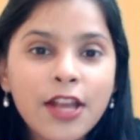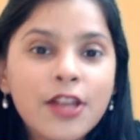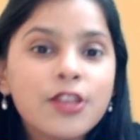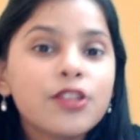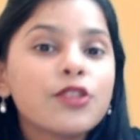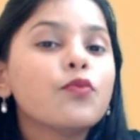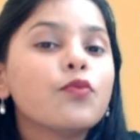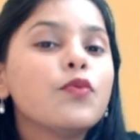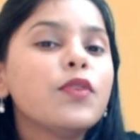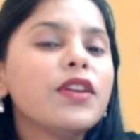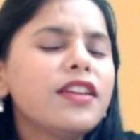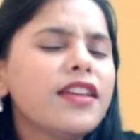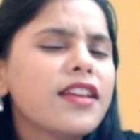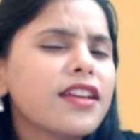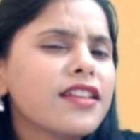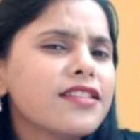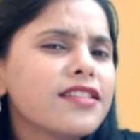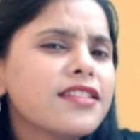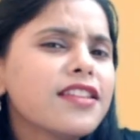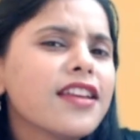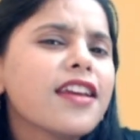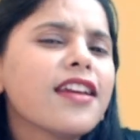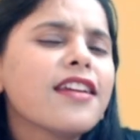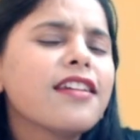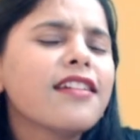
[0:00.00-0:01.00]
So we can
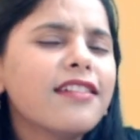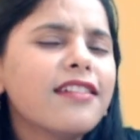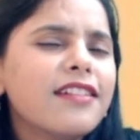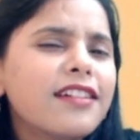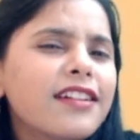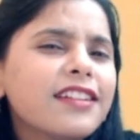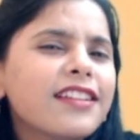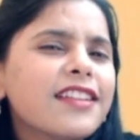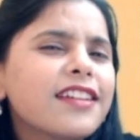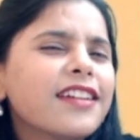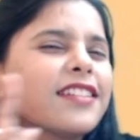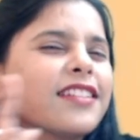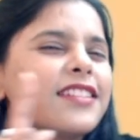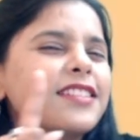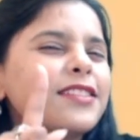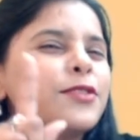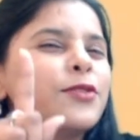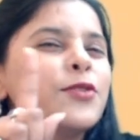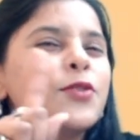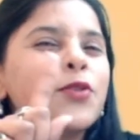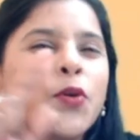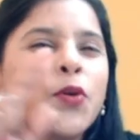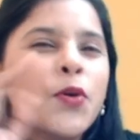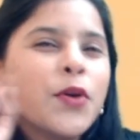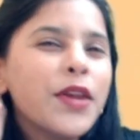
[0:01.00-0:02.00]
say here there is
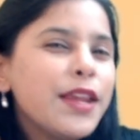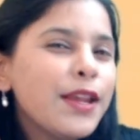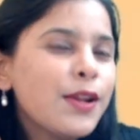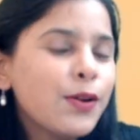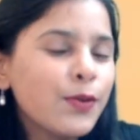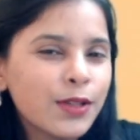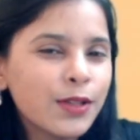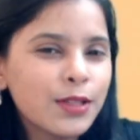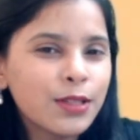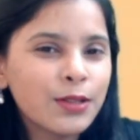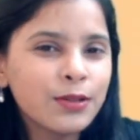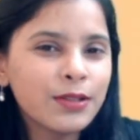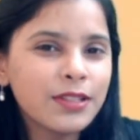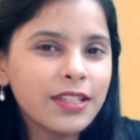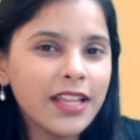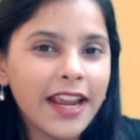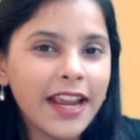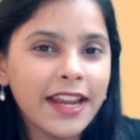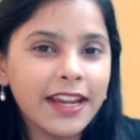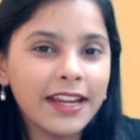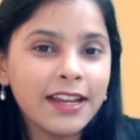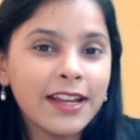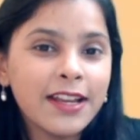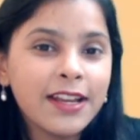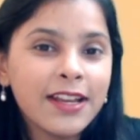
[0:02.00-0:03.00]
no equals to
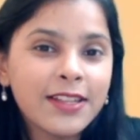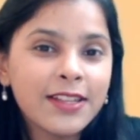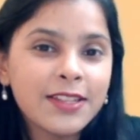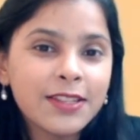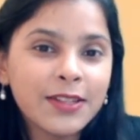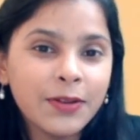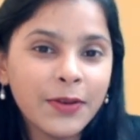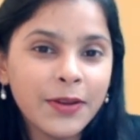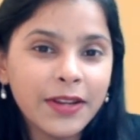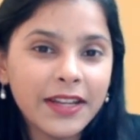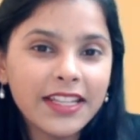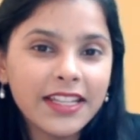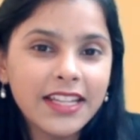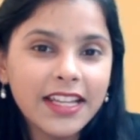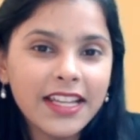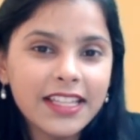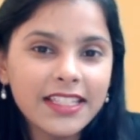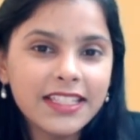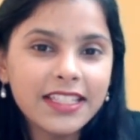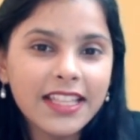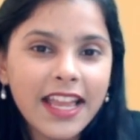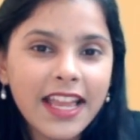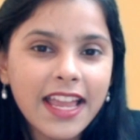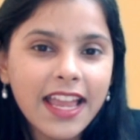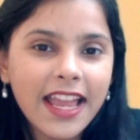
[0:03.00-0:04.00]
sign, so it is
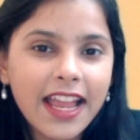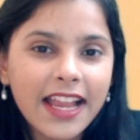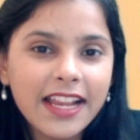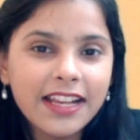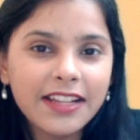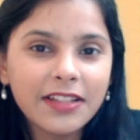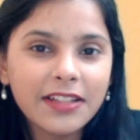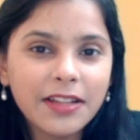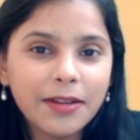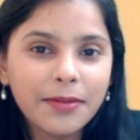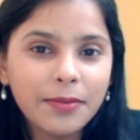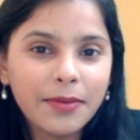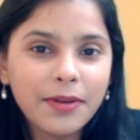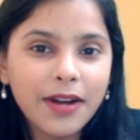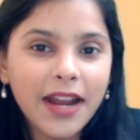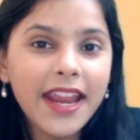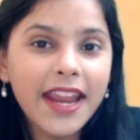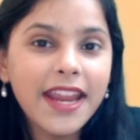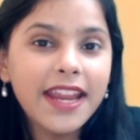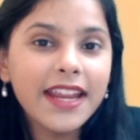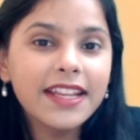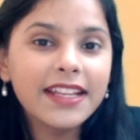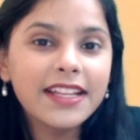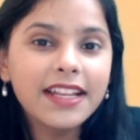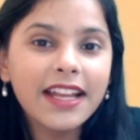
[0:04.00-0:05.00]

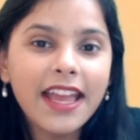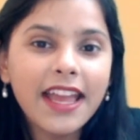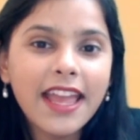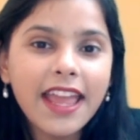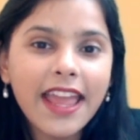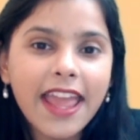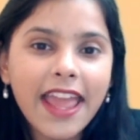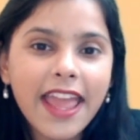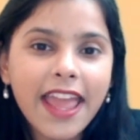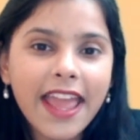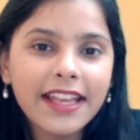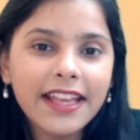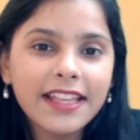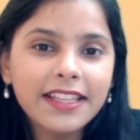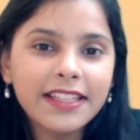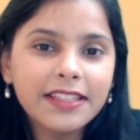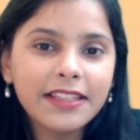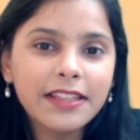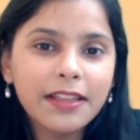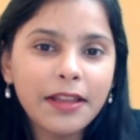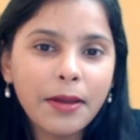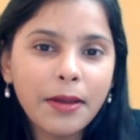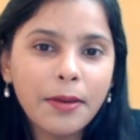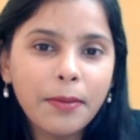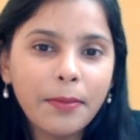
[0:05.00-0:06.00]
algebraic
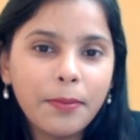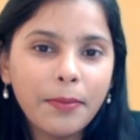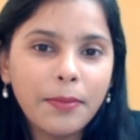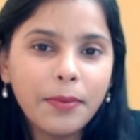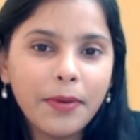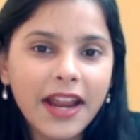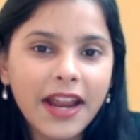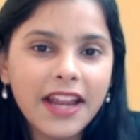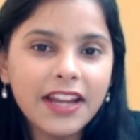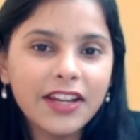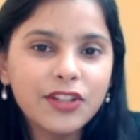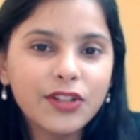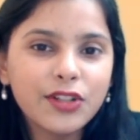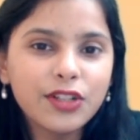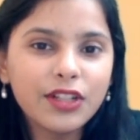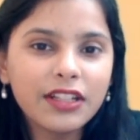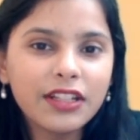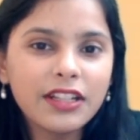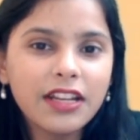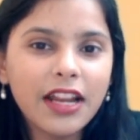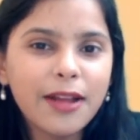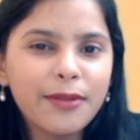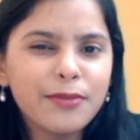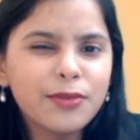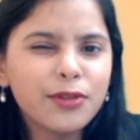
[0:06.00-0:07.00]

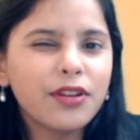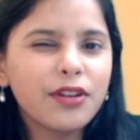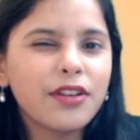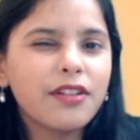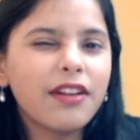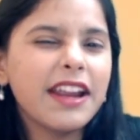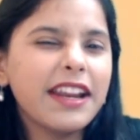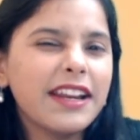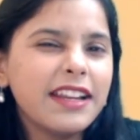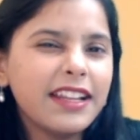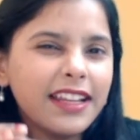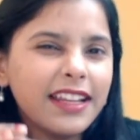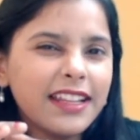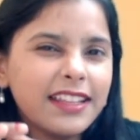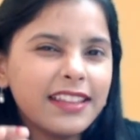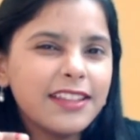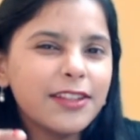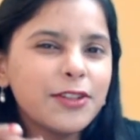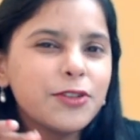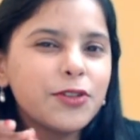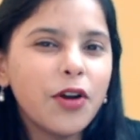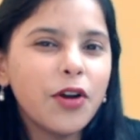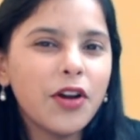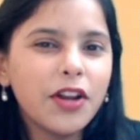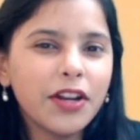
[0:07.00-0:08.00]
expression. I'm writing in the
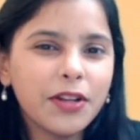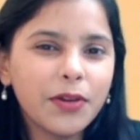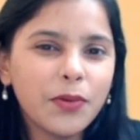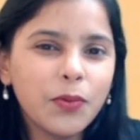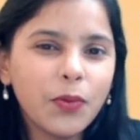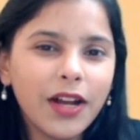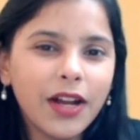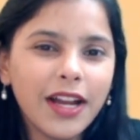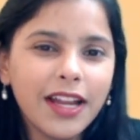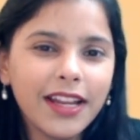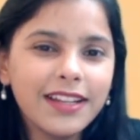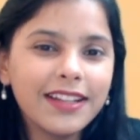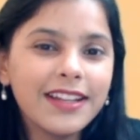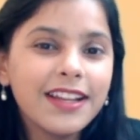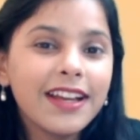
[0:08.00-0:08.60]
shorter one.